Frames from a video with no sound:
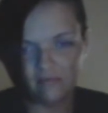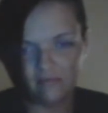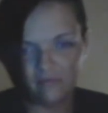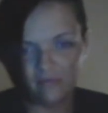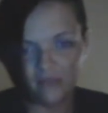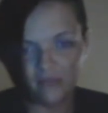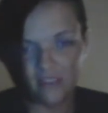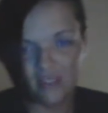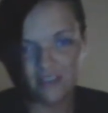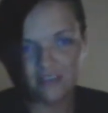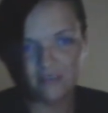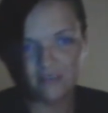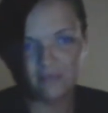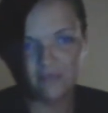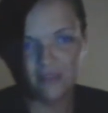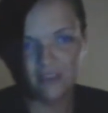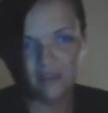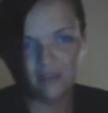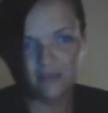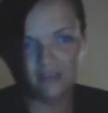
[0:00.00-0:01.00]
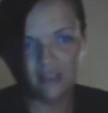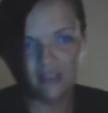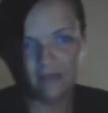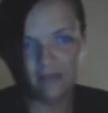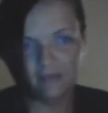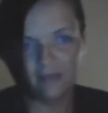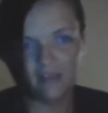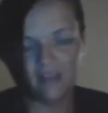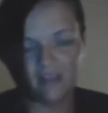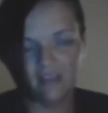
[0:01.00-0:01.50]
reaction video type
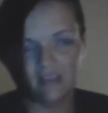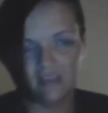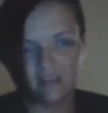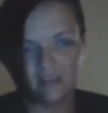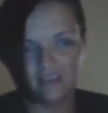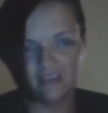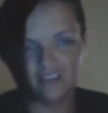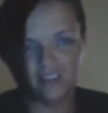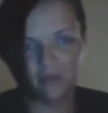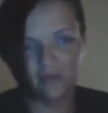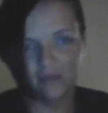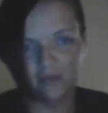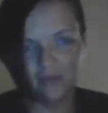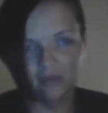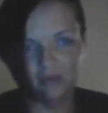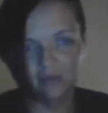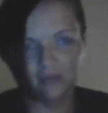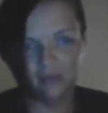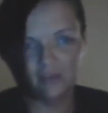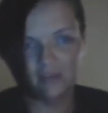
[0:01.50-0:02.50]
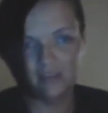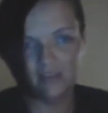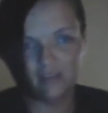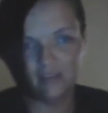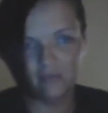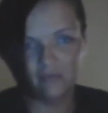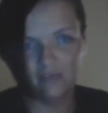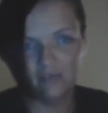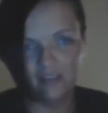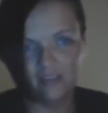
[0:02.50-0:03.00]
thing showing her
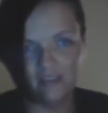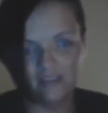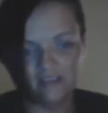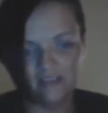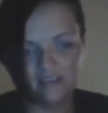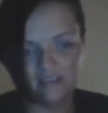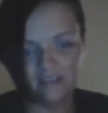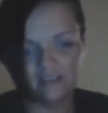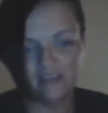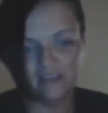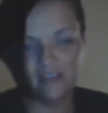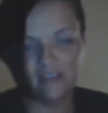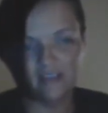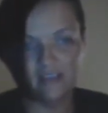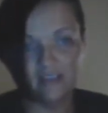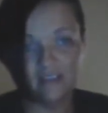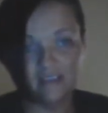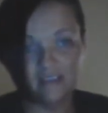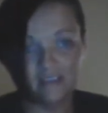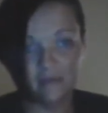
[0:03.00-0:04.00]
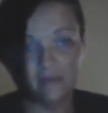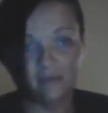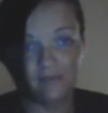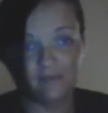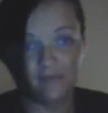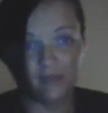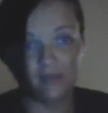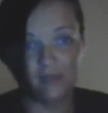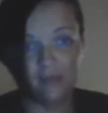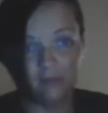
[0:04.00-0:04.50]
getting released, and then I got something
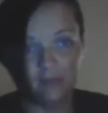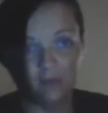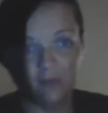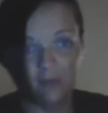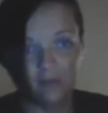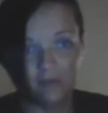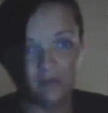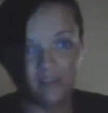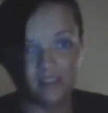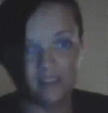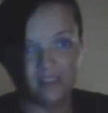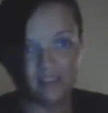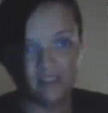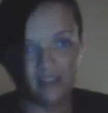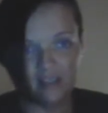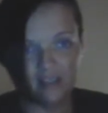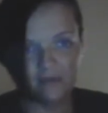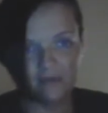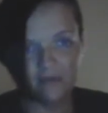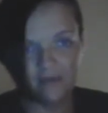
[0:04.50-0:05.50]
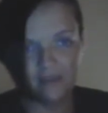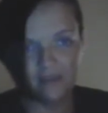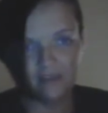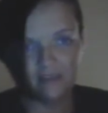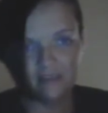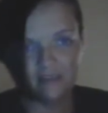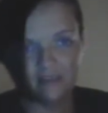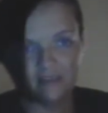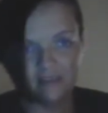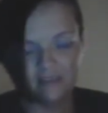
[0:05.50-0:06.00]
very important to say after
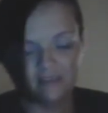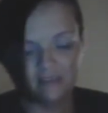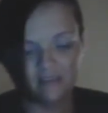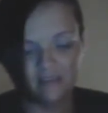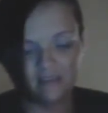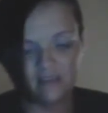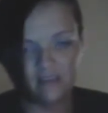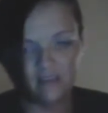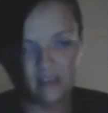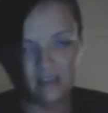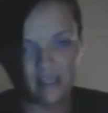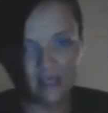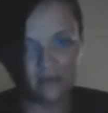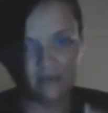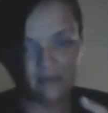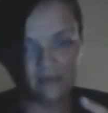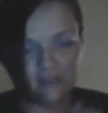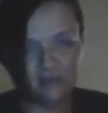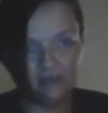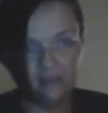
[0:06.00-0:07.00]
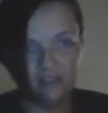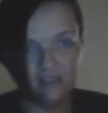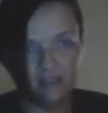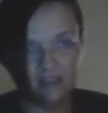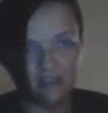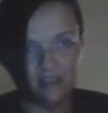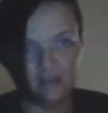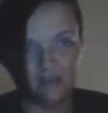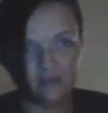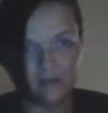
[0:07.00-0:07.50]
this, after the
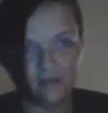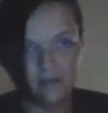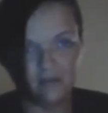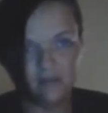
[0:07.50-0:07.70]
video.